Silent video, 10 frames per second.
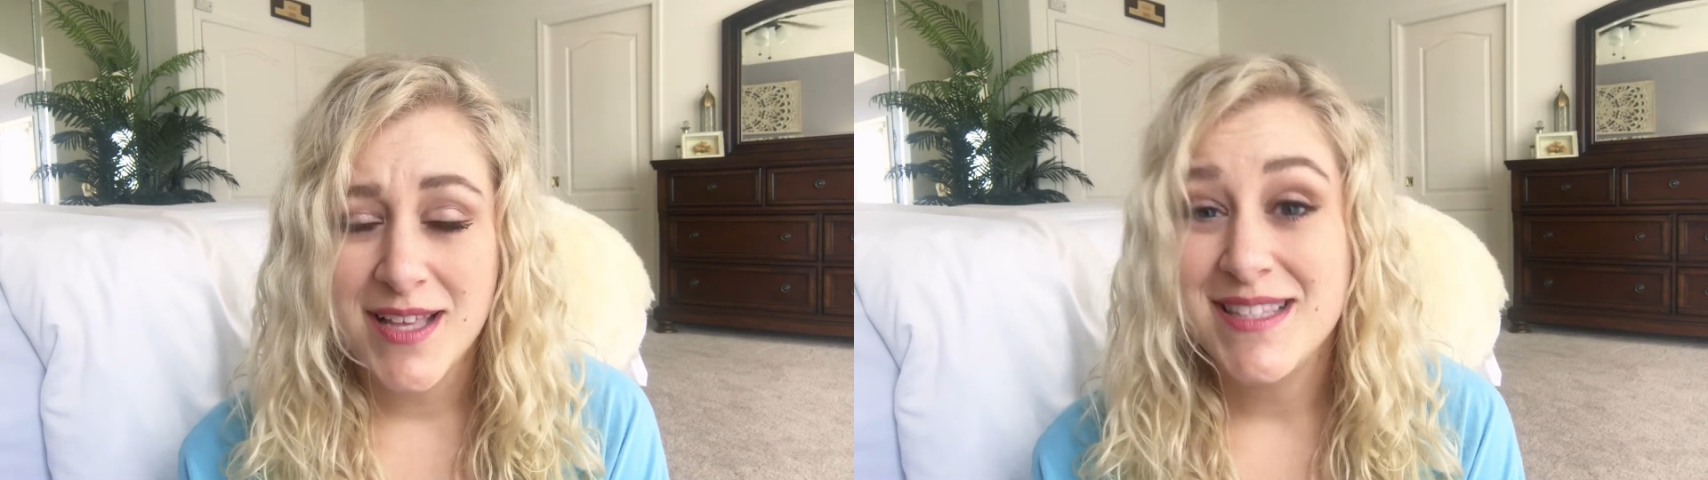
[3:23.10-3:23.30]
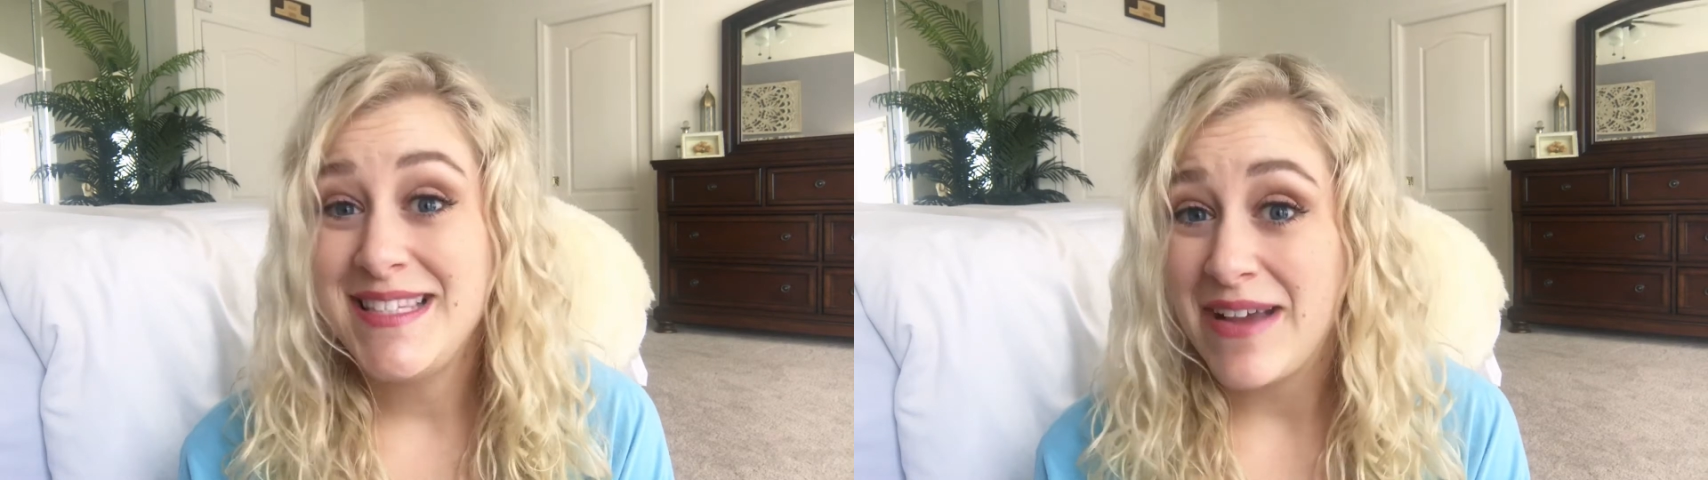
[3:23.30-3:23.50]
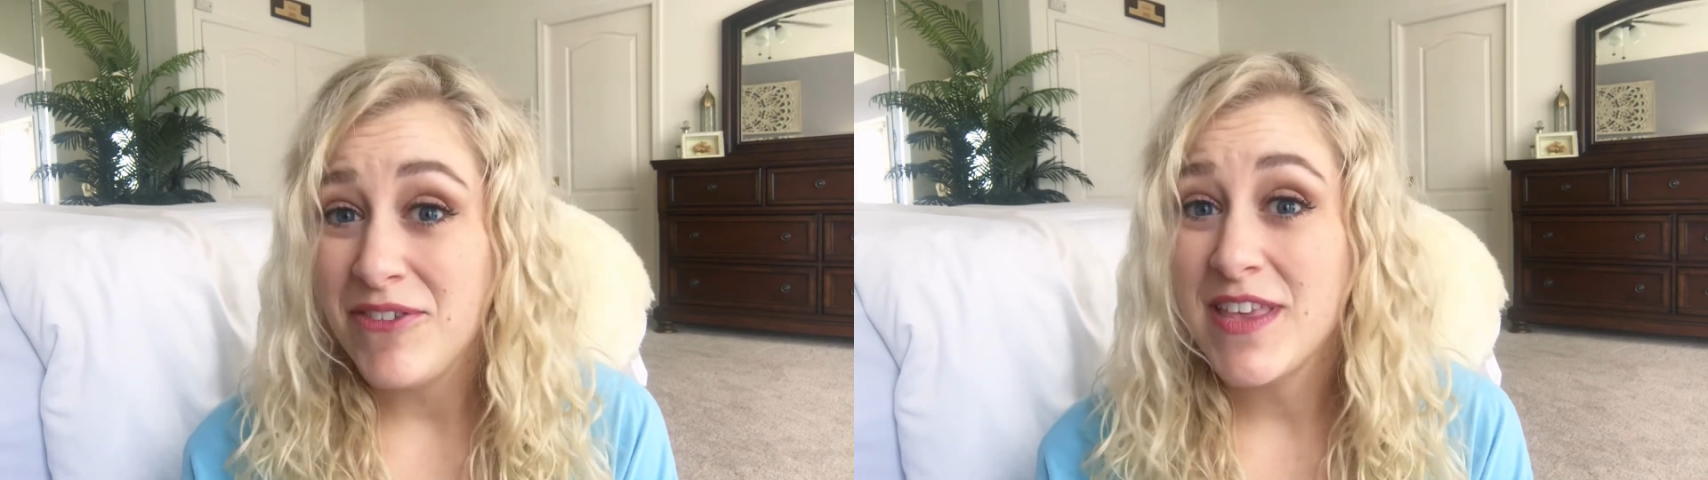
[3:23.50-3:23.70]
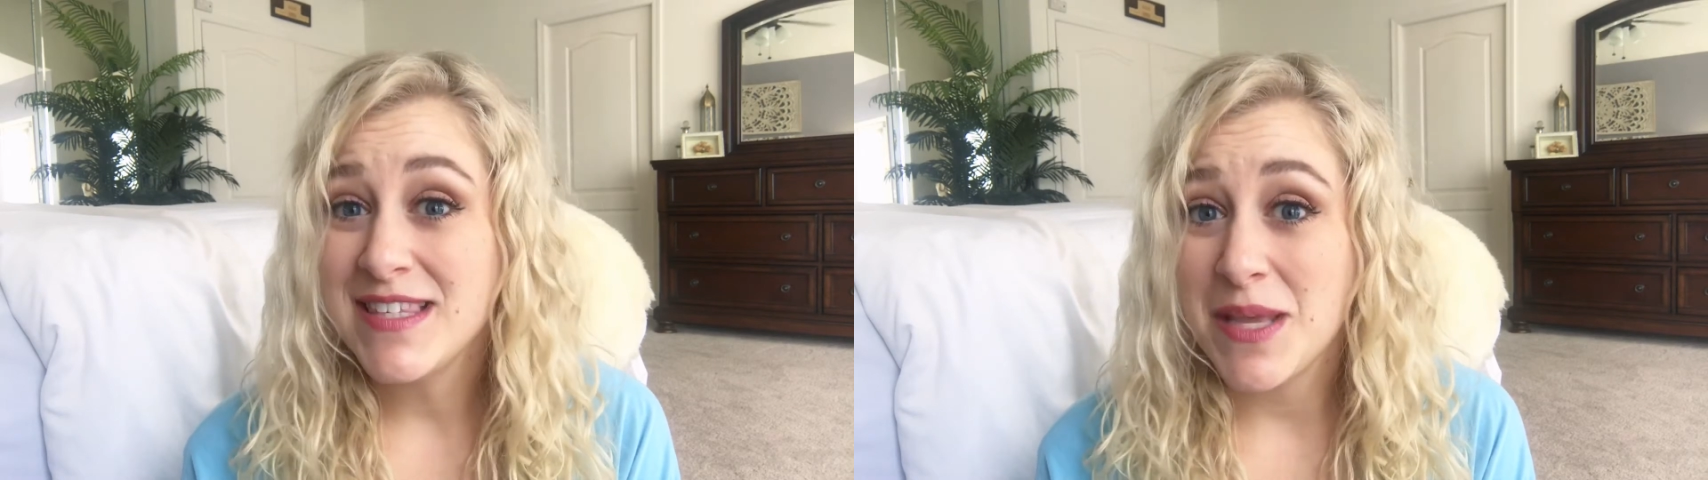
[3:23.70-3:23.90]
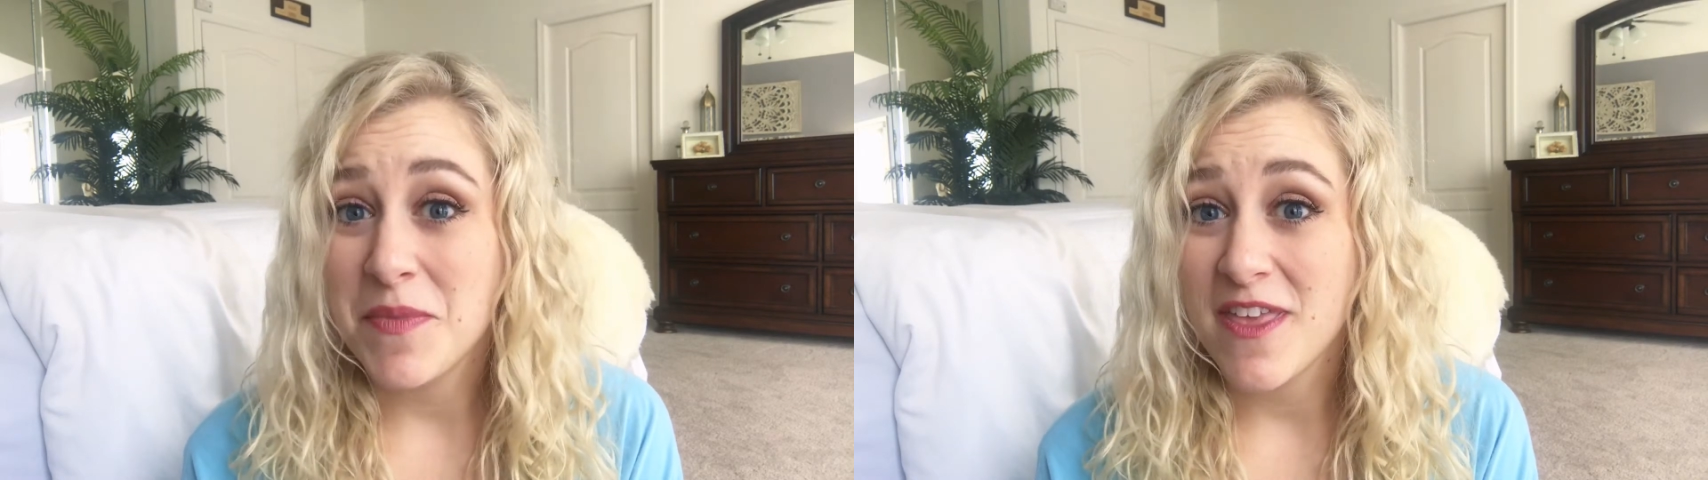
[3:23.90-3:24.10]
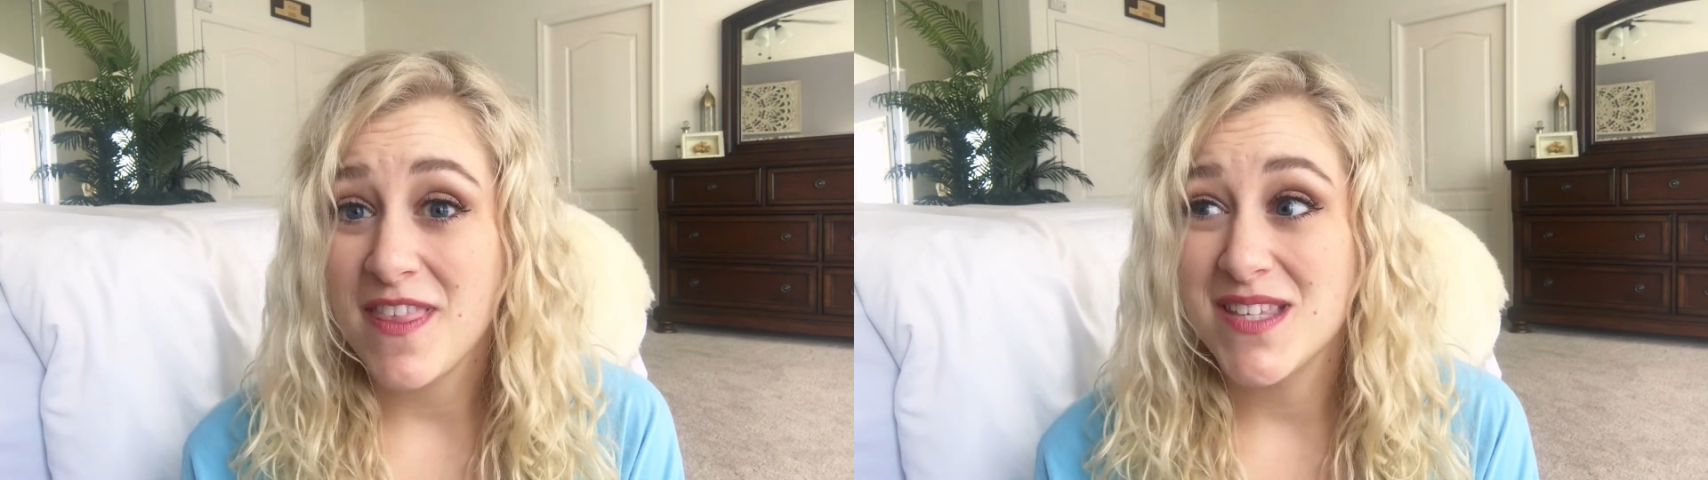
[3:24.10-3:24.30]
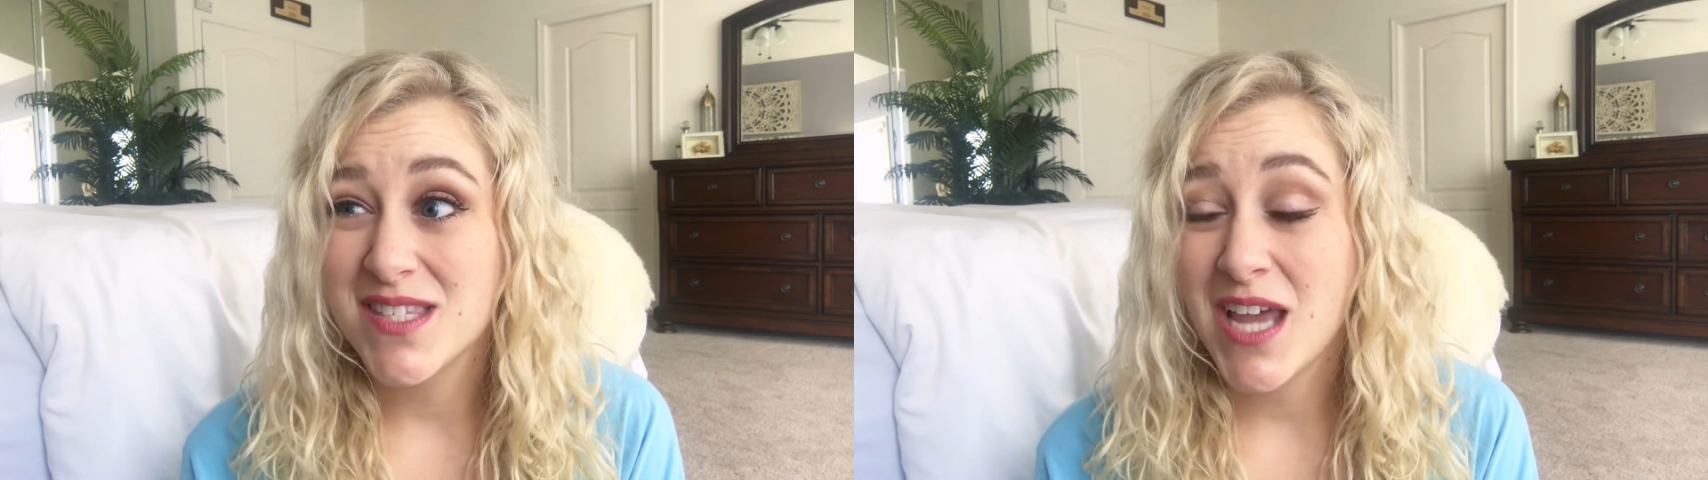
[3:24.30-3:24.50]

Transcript: definitely something that's